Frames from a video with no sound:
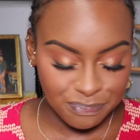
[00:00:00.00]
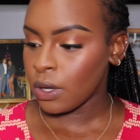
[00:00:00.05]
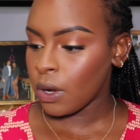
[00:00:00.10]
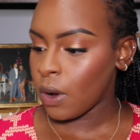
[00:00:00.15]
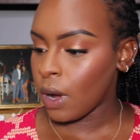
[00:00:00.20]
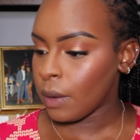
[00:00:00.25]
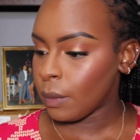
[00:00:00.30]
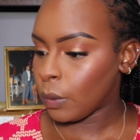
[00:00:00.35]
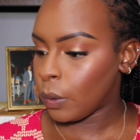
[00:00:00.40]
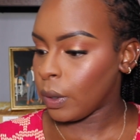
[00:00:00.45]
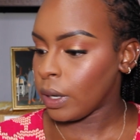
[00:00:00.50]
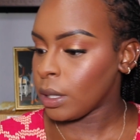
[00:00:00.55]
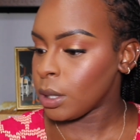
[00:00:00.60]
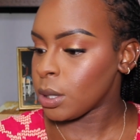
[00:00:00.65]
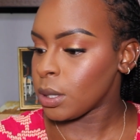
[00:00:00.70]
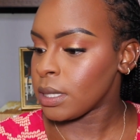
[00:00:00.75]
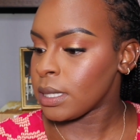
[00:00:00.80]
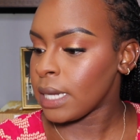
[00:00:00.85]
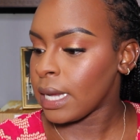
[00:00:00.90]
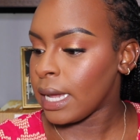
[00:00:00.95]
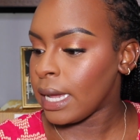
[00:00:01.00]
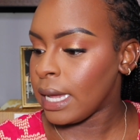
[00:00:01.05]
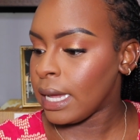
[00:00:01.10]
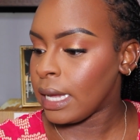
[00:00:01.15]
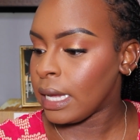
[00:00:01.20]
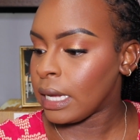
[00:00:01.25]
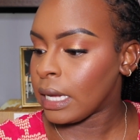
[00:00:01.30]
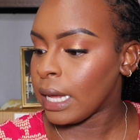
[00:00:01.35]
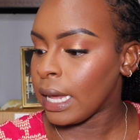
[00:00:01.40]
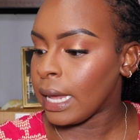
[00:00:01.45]
So I'm going to
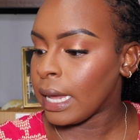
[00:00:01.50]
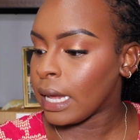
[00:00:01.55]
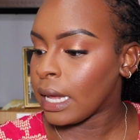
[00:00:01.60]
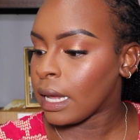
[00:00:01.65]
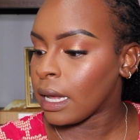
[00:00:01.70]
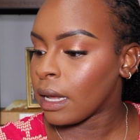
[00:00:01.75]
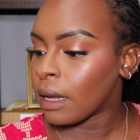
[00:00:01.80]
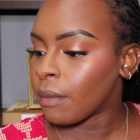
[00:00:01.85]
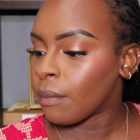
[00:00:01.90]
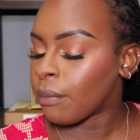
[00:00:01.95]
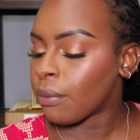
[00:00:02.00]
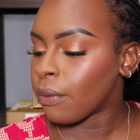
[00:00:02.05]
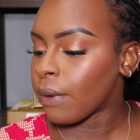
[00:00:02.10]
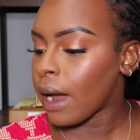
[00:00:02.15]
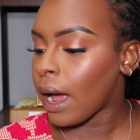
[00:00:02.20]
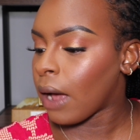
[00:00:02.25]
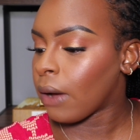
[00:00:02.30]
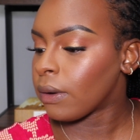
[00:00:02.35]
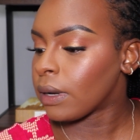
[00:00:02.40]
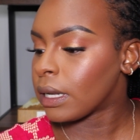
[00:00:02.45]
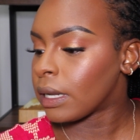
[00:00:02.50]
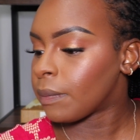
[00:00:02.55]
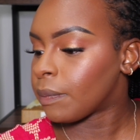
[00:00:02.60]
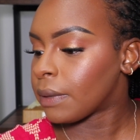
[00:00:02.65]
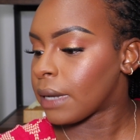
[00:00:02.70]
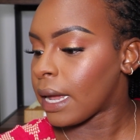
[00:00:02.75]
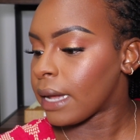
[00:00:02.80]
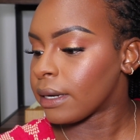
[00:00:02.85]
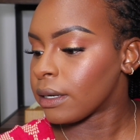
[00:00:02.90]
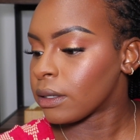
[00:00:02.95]
take a brown lip
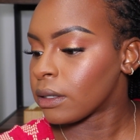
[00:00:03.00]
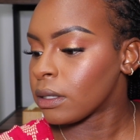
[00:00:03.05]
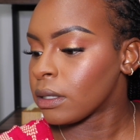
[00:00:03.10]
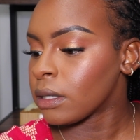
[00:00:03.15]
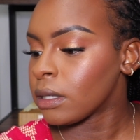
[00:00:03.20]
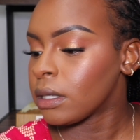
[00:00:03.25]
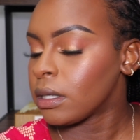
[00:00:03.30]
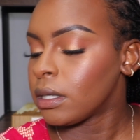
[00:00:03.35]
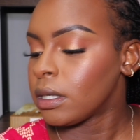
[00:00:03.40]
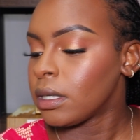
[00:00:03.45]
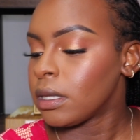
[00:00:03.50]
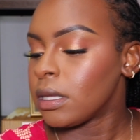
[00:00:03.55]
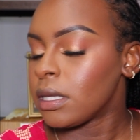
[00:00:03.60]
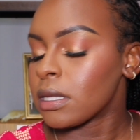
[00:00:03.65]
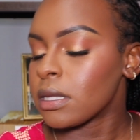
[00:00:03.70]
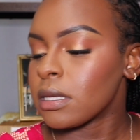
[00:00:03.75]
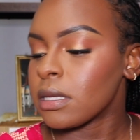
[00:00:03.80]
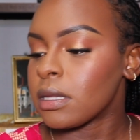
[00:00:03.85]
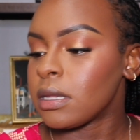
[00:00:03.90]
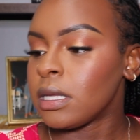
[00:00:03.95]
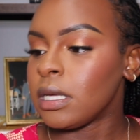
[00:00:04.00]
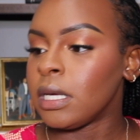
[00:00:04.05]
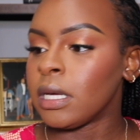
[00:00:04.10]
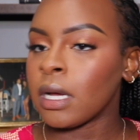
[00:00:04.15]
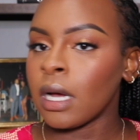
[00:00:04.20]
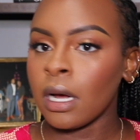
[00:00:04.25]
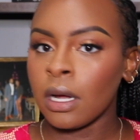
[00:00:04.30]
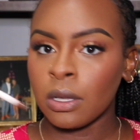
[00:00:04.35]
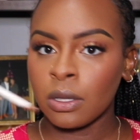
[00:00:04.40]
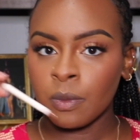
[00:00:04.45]
liner. This is the
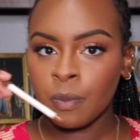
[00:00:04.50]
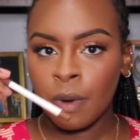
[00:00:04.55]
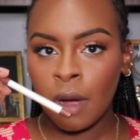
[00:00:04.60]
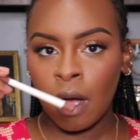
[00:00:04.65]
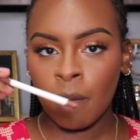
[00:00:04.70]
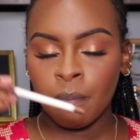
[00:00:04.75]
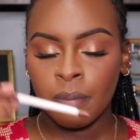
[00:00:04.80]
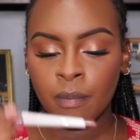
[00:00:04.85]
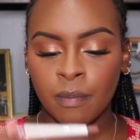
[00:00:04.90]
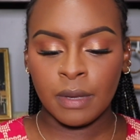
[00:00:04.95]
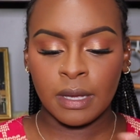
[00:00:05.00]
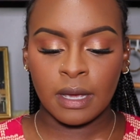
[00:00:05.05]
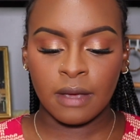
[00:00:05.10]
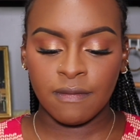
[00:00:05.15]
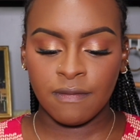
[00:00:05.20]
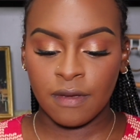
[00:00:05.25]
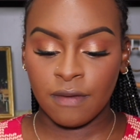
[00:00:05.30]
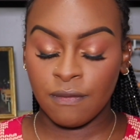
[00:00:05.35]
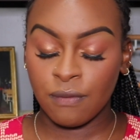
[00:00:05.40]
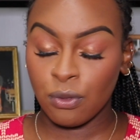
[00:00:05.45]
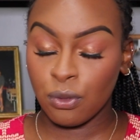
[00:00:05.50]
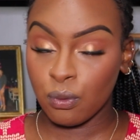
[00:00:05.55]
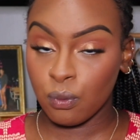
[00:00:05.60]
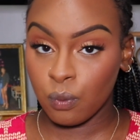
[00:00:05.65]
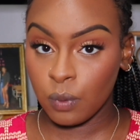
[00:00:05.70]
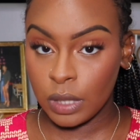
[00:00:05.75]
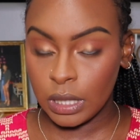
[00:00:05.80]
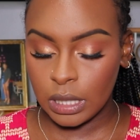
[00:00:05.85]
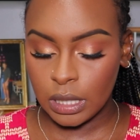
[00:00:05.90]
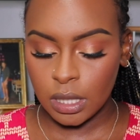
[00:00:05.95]
ColourPop
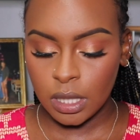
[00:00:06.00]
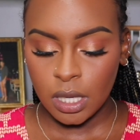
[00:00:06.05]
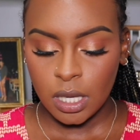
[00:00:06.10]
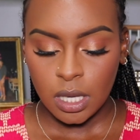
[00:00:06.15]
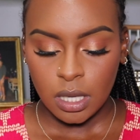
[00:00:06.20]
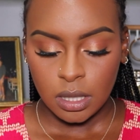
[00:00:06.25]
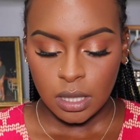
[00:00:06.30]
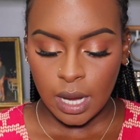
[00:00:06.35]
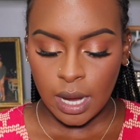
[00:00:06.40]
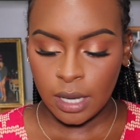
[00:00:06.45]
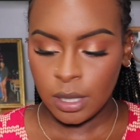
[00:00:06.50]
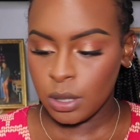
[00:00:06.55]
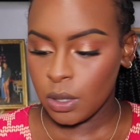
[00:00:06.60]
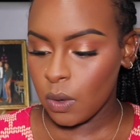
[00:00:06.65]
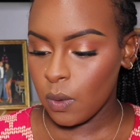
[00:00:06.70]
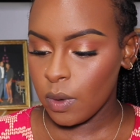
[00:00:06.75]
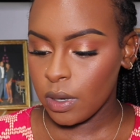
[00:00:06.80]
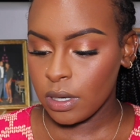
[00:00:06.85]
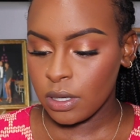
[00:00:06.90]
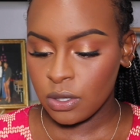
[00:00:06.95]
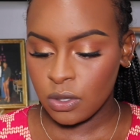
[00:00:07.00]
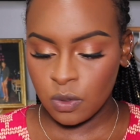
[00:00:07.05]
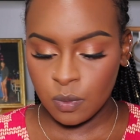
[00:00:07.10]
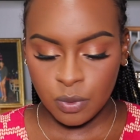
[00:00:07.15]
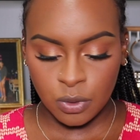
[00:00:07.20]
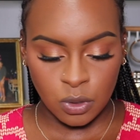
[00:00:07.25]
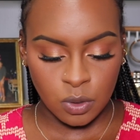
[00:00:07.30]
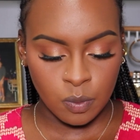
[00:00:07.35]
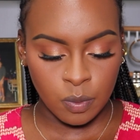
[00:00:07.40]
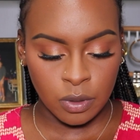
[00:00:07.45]
BFF3. I don't want a
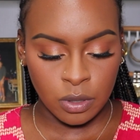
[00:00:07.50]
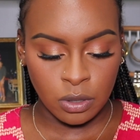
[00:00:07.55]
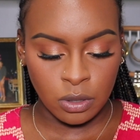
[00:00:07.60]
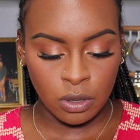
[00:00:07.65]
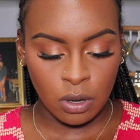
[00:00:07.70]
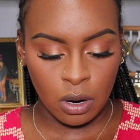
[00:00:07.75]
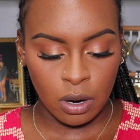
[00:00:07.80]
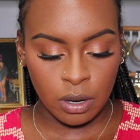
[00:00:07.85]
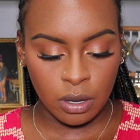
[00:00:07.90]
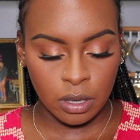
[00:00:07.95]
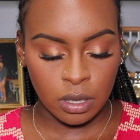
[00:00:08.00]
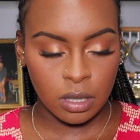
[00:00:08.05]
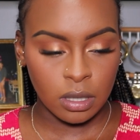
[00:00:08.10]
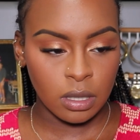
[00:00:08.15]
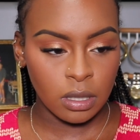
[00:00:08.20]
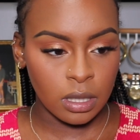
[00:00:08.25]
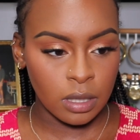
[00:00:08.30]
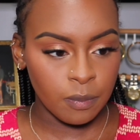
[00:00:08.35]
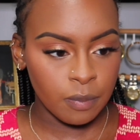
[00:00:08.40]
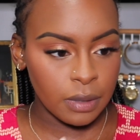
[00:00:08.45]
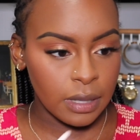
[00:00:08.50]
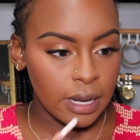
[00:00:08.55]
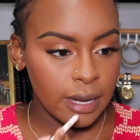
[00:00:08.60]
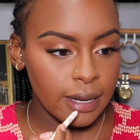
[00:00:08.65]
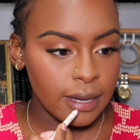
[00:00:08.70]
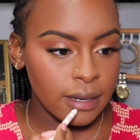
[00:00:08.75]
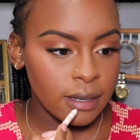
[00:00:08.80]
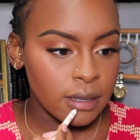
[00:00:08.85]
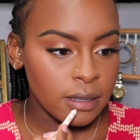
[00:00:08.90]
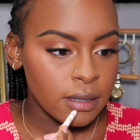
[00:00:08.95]
super duper dark lip
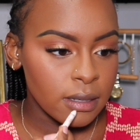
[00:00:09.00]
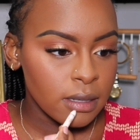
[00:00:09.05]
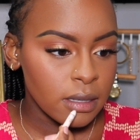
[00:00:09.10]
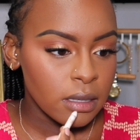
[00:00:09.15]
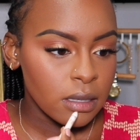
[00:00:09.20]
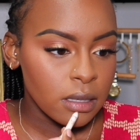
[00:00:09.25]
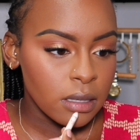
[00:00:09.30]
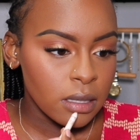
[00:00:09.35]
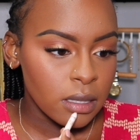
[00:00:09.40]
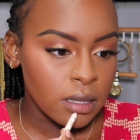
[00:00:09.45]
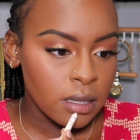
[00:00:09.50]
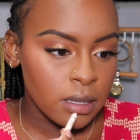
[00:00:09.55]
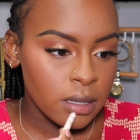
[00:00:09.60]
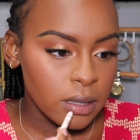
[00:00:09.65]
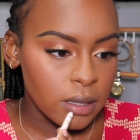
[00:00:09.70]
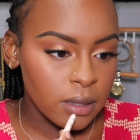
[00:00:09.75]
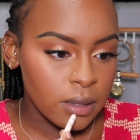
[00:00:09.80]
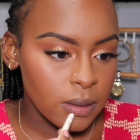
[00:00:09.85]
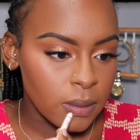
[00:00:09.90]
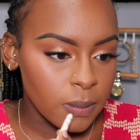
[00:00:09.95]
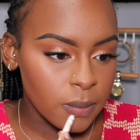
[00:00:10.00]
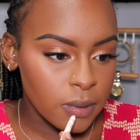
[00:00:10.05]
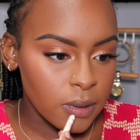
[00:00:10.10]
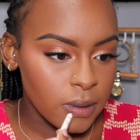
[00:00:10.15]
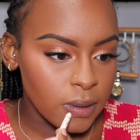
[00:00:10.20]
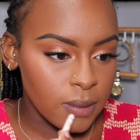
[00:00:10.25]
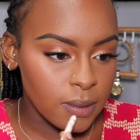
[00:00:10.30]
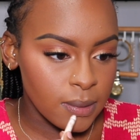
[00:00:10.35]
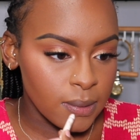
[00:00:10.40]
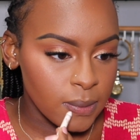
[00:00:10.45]
line, so I'm gonna
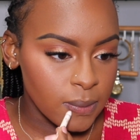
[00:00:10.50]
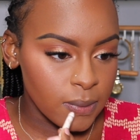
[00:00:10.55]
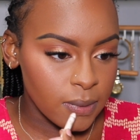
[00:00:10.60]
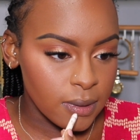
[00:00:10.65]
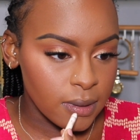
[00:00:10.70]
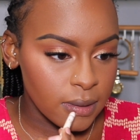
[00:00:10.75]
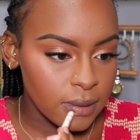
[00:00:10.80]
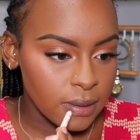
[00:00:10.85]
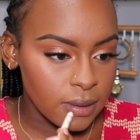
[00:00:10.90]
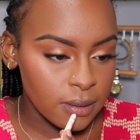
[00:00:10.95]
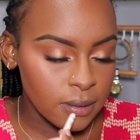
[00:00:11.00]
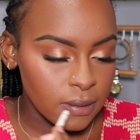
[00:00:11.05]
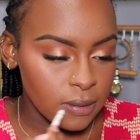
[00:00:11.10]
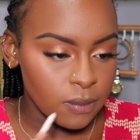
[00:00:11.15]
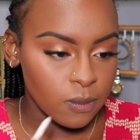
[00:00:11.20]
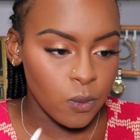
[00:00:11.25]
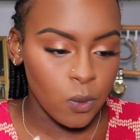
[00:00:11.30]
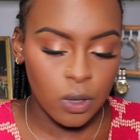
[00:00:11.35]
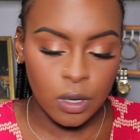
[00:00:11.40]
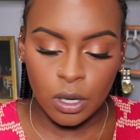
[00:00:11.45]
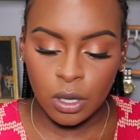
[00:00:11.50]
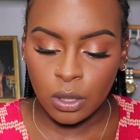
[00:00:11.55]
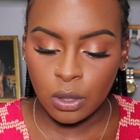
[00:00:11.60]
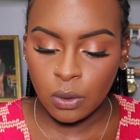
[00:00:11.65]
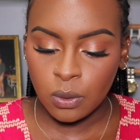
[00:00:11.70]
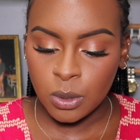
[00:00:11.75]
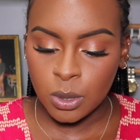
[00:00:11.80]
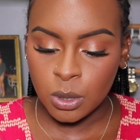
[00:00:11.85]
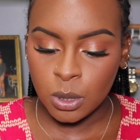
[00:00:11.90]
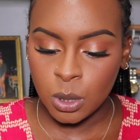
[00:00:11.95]
use one. This is more
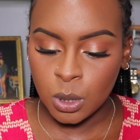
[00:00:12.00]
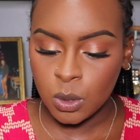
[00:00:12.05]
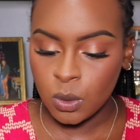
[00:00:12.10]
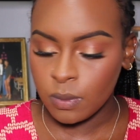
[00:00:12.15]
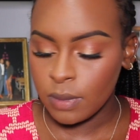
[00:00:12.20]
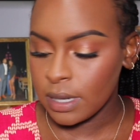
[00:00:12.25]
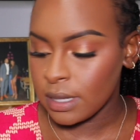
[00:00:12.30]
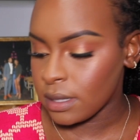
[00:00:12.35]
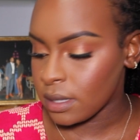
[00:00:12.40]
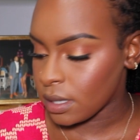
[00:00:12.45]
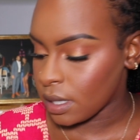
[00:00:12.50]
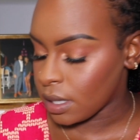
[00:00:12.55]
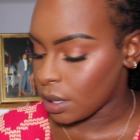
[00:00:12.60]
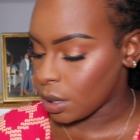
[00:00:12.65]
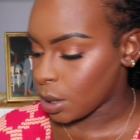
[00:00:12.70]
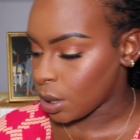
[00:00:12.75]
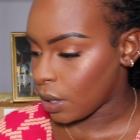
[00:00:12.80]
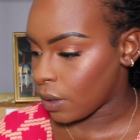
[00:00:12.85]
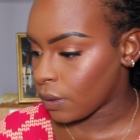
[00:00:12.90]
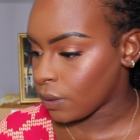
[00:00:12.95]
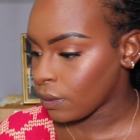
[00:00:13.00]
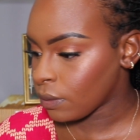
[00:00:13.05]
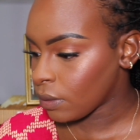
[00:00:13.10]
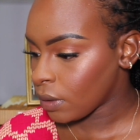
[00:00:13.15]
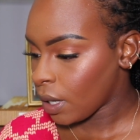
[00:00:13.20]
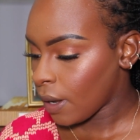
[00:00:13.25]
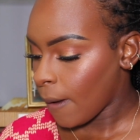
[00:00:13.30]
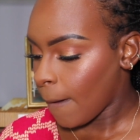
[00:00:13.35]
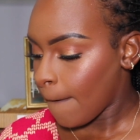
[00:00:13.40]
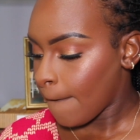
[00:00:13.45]
closer to my skin tone.